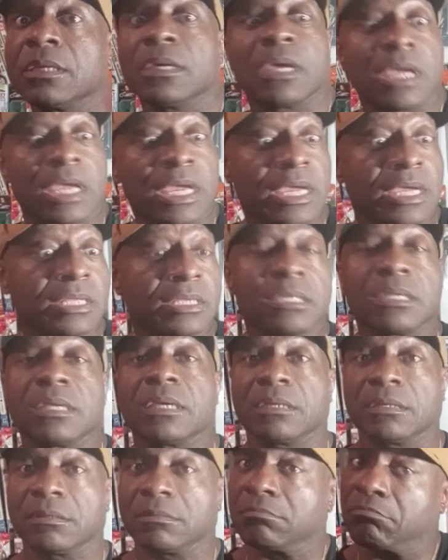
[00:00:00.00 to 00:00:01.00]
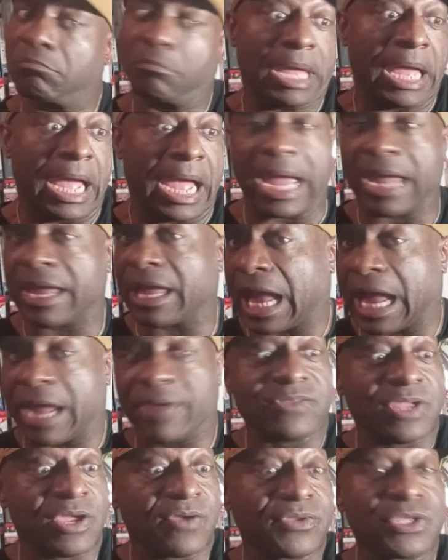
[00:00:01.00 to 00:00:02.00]
And, and I, have
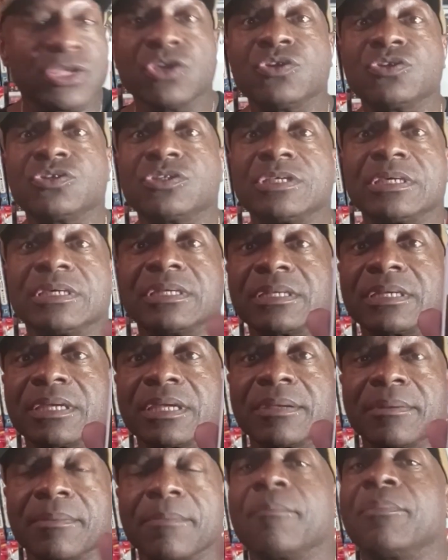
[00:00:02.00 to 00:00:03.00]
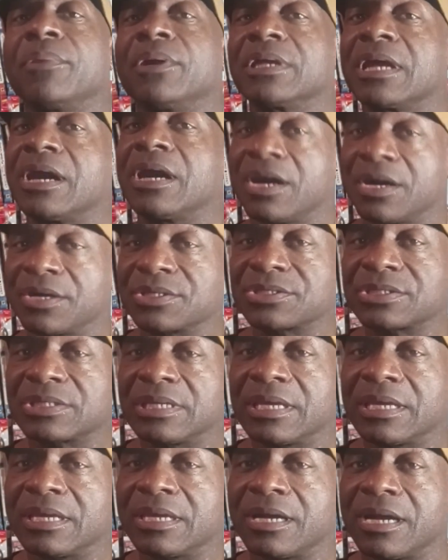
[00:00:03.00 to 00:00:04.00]
never used it, but
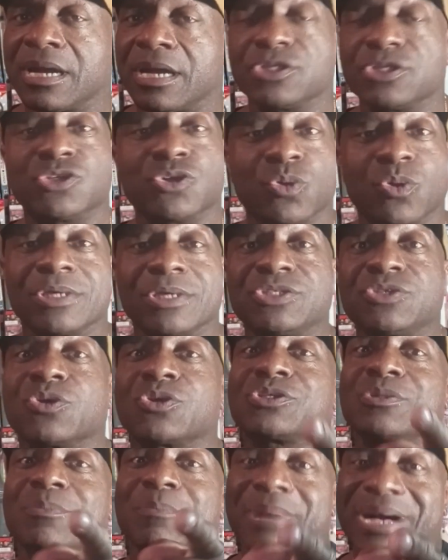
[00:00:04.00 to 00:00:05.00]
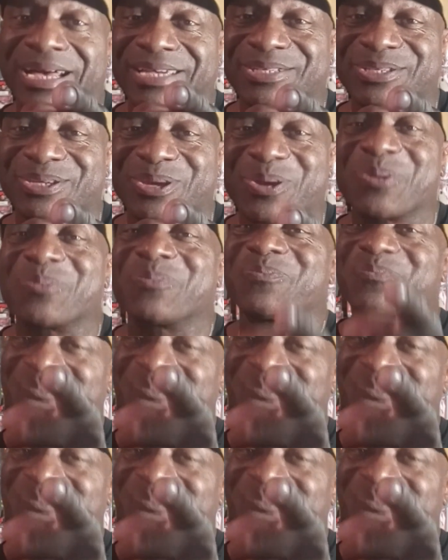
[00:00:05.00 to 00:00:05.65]
honestly, uh, Joyce, Joyce DiMaggio,